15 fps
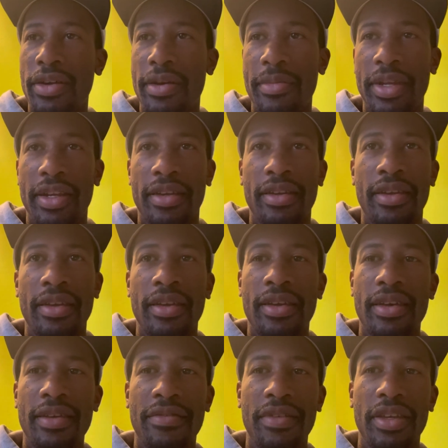I mean,
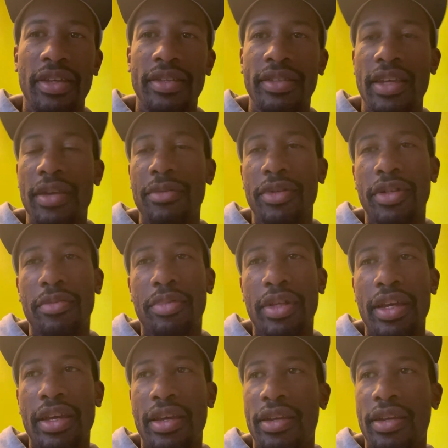if he is able to play